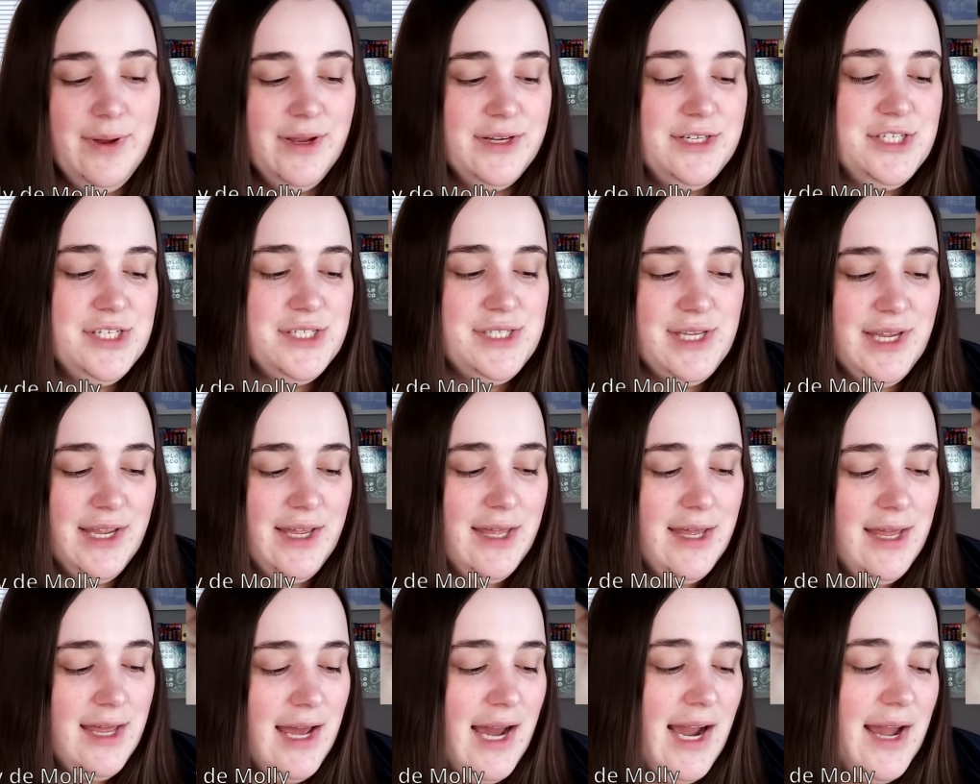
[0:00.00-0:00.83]
It's just like,
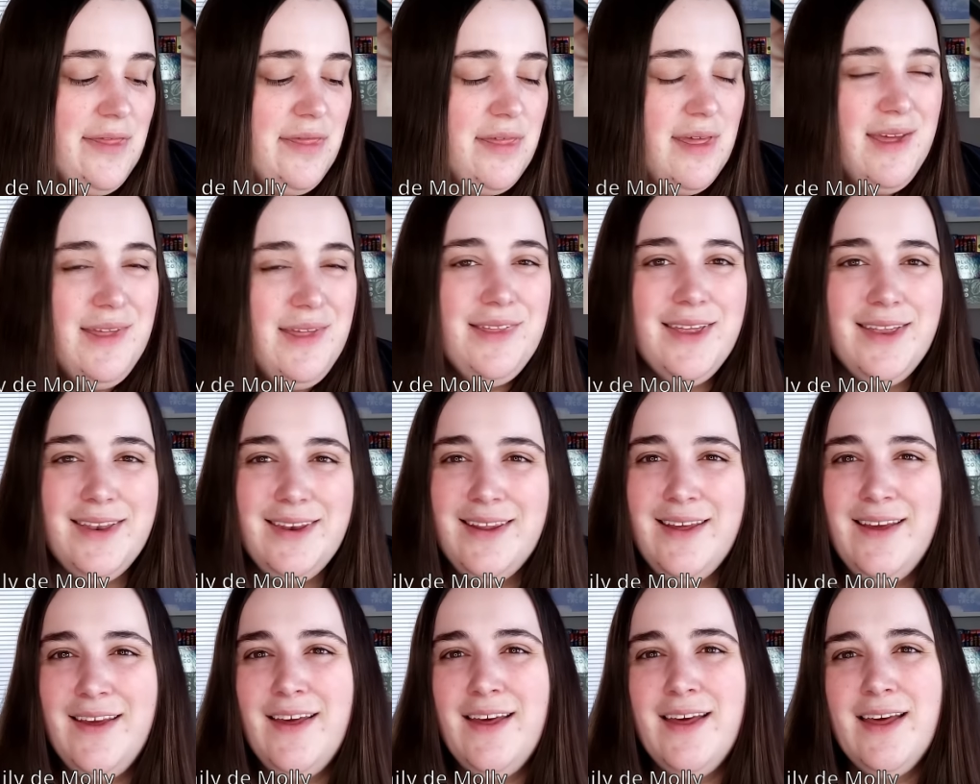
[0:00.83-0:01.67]
I think that
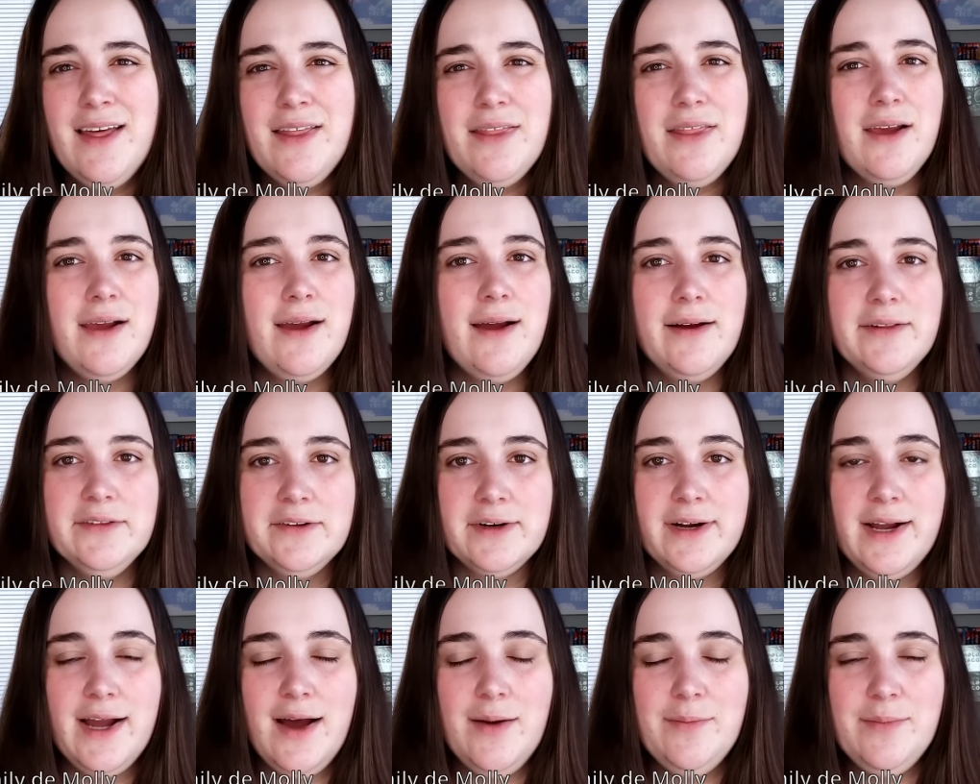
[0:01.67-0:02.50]
the
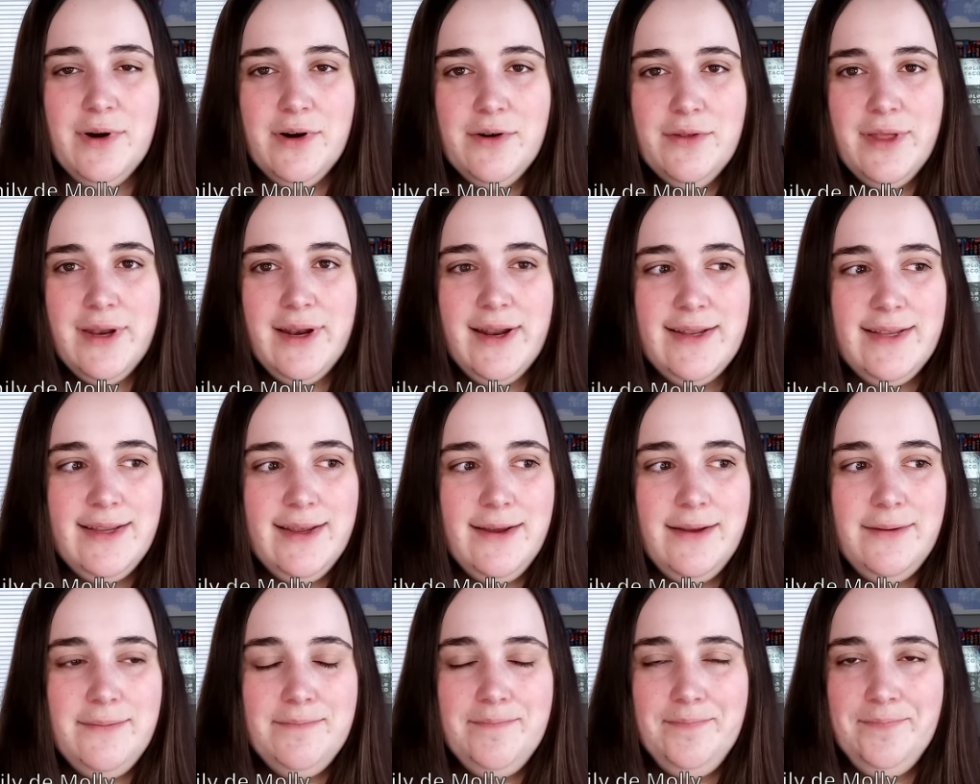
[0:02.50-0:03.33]
color combo that I
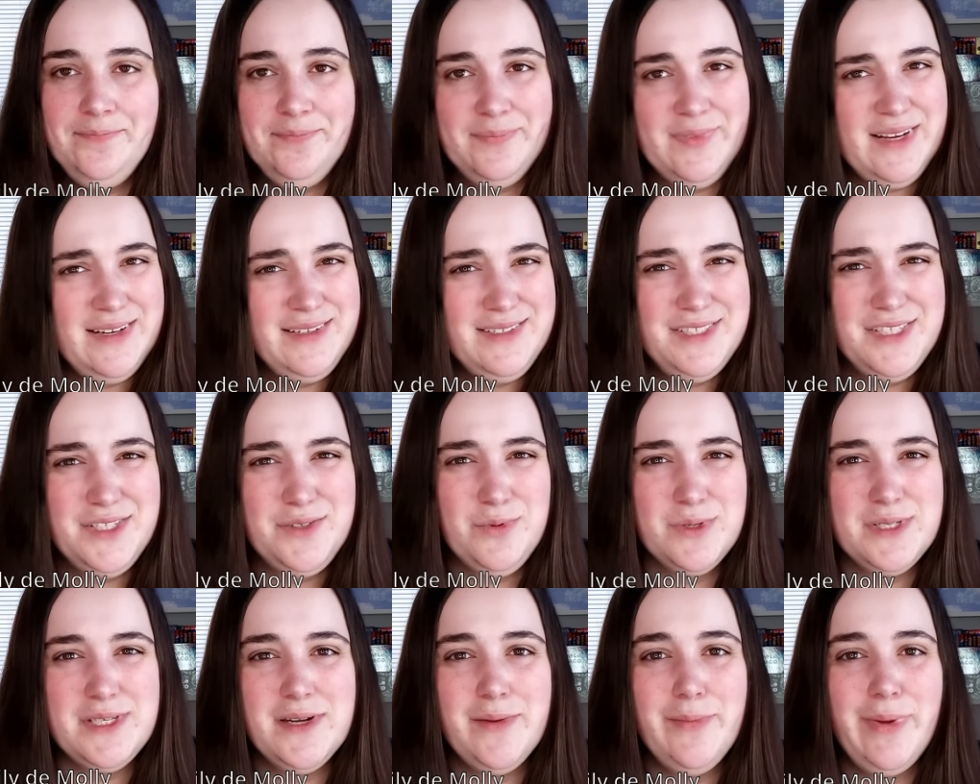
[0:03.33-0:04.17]
did just
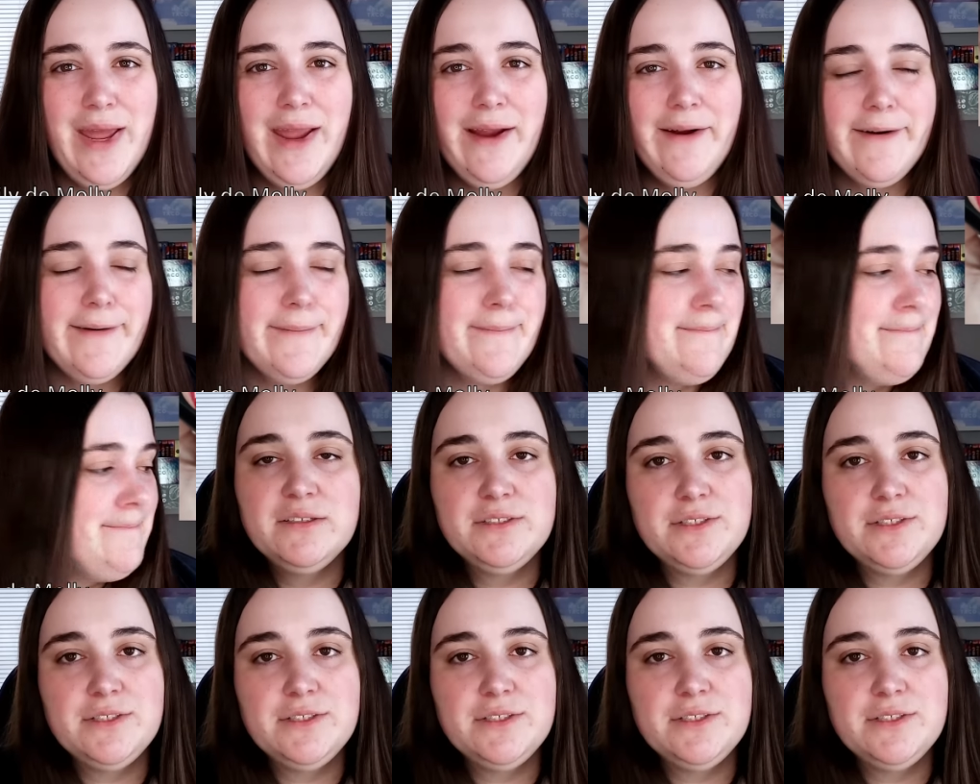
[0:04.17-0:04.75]
wasn't a banger.